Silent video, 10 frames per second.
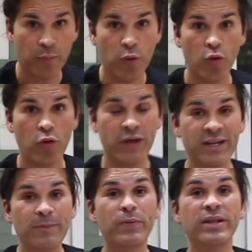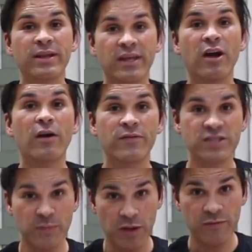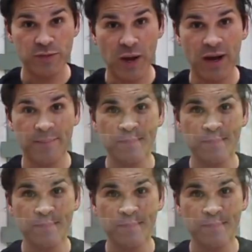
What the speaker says: pool independently of the spillover spa.